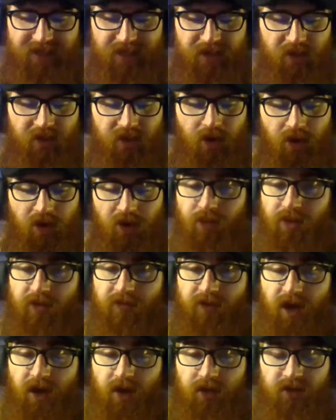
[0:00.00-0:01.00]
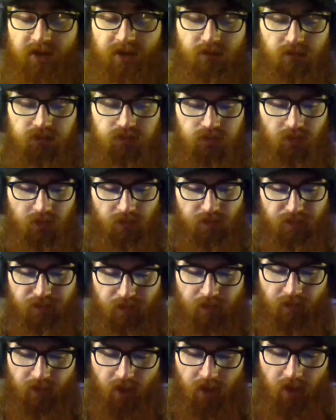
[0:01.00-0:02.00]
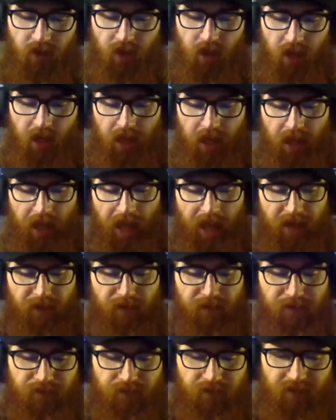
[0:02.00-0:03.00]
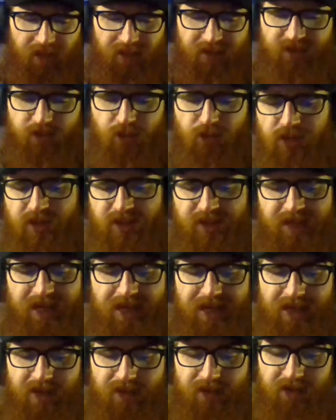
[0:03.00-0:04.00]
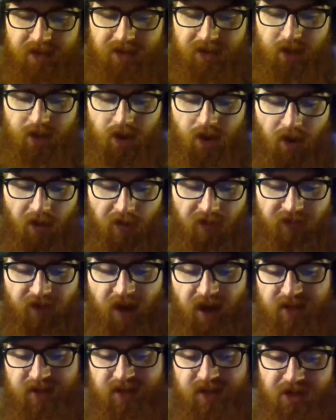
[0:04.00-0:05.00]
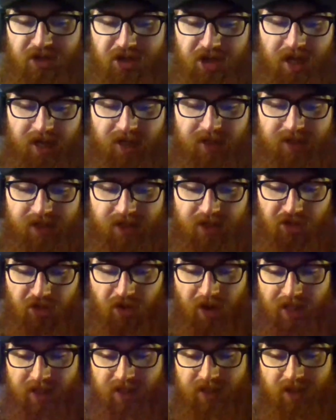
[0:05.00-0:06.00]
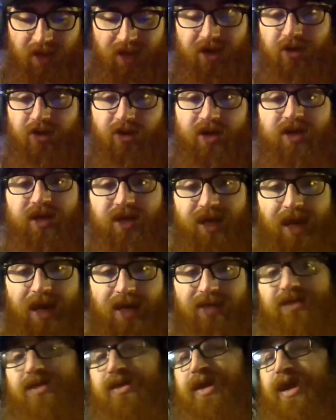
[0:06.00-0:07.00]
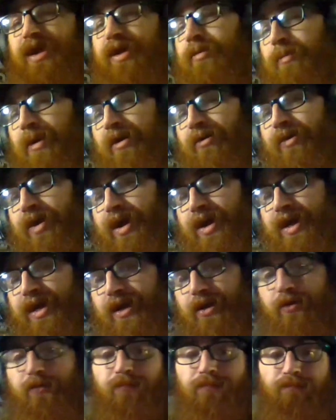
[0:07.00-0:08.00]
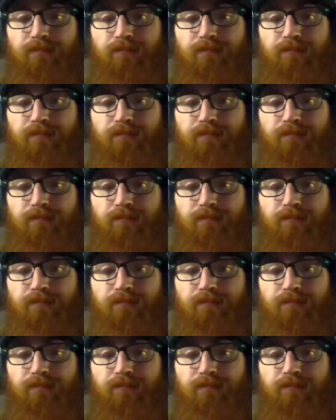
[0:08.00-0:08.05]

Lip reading: in the car with Fox. And as soon as they get into the car, Fox injects a translator into Cat's neck about right here.